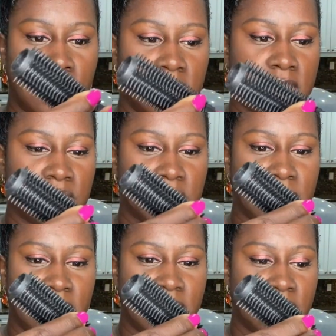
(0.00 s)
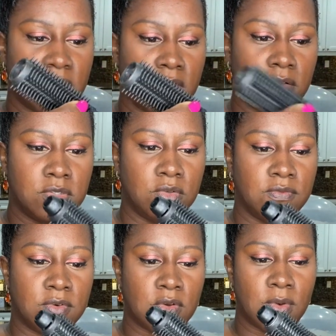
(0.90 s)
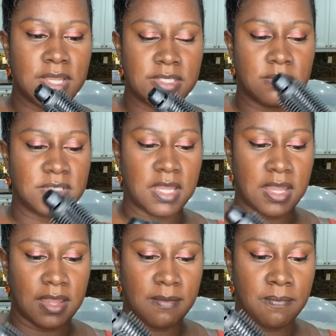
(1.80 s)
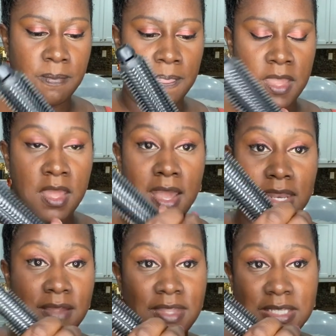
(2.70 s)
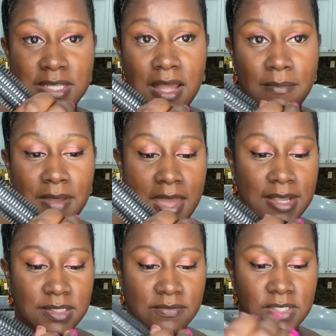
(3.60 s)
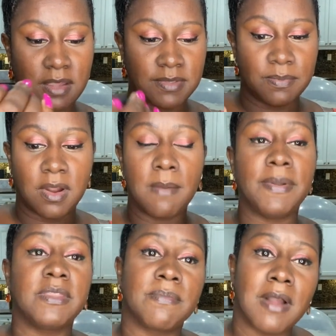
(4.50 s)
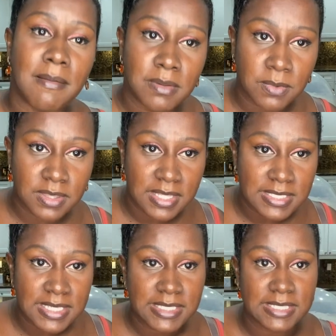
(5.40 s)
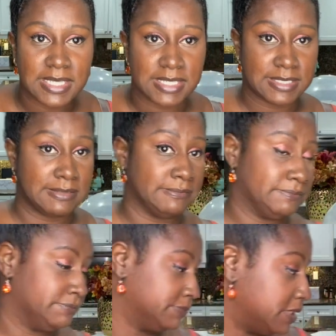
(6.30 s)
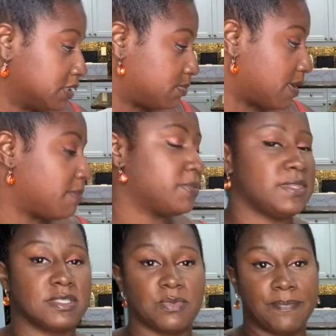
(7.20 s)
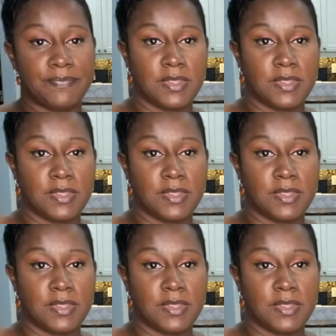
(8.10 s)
This was my favorite go-to for quite some time. I love that it's compact, love as it comes apart, but the problem with this is this. Here's the problem with this one.